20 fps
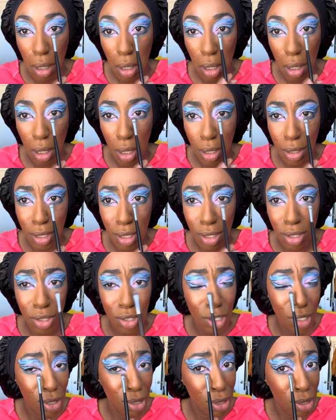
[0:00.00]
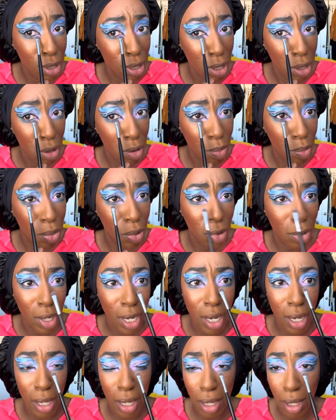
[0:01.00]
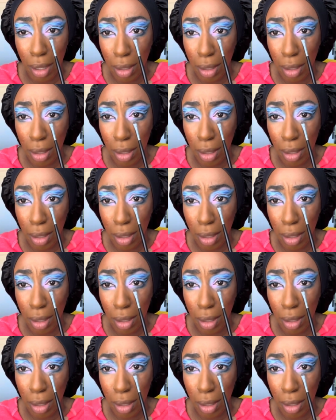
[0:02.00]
because it's just so pretty.